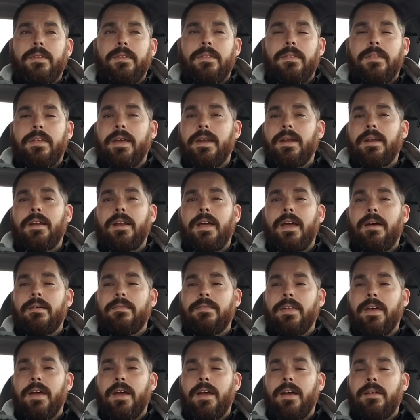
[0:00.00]
They didn't
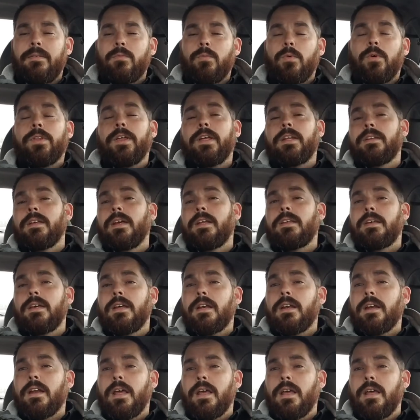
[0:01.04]
have that. Well, they did
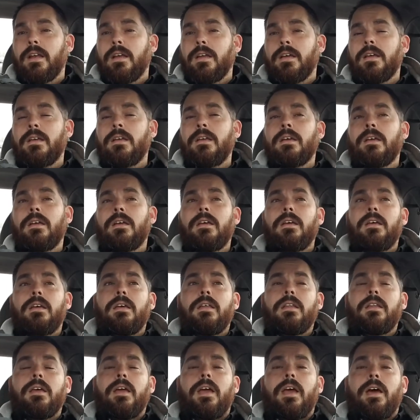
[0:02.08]
get it in.
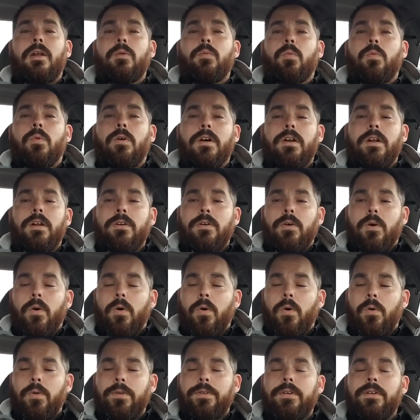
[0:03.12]
They had one on
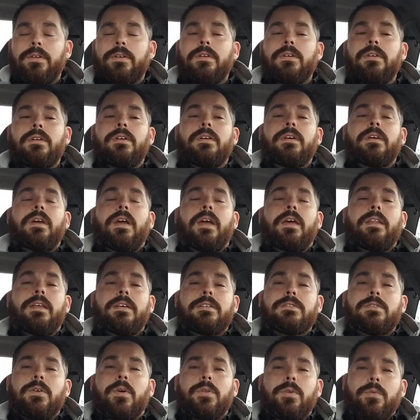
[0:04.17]
hold, and
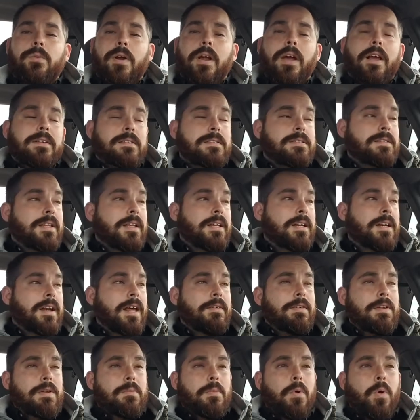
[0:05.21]
they sold the rest. They didn't
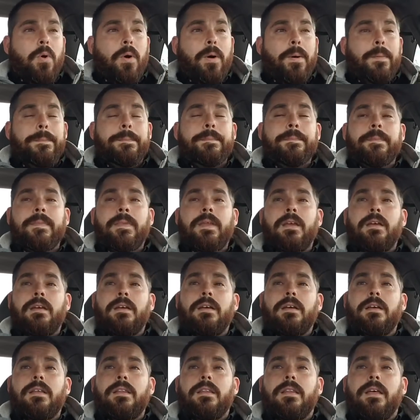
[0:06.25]
have any more.
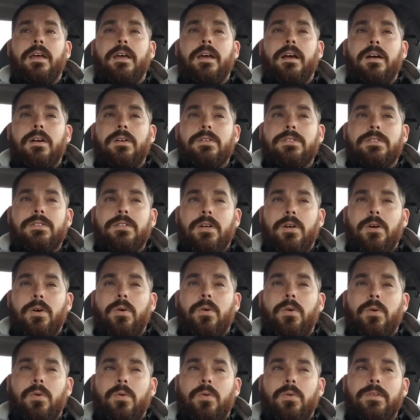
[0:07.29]
They
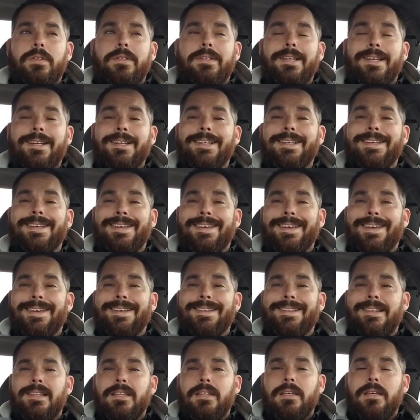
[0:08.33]
also didn't
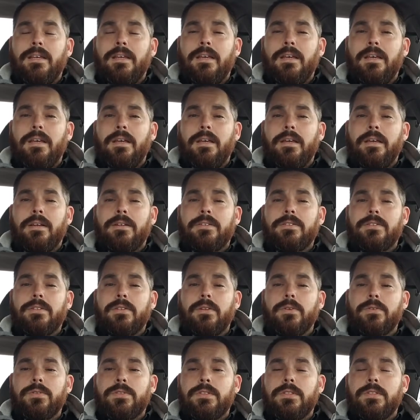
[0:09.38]
get the
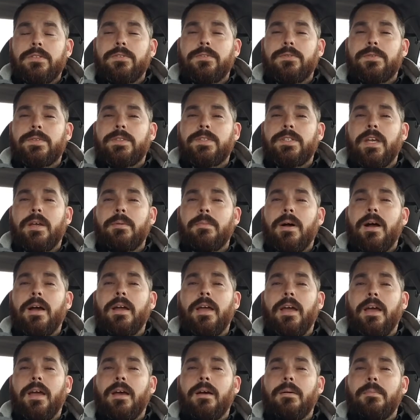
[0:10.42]
exclusive Sam I
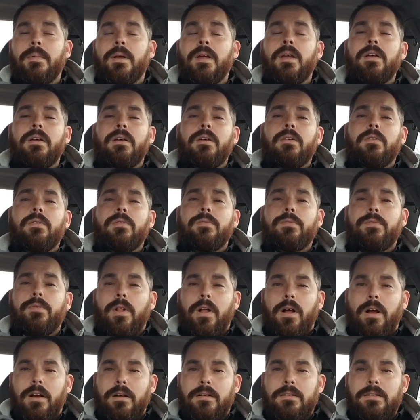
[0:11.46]
Am
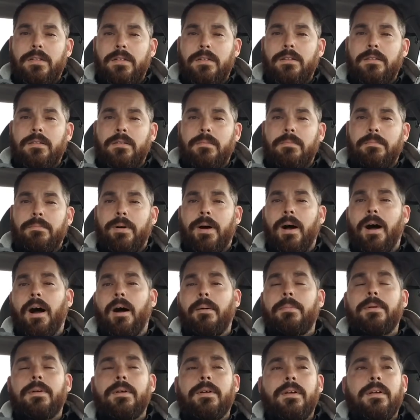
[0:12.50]
flocked pop.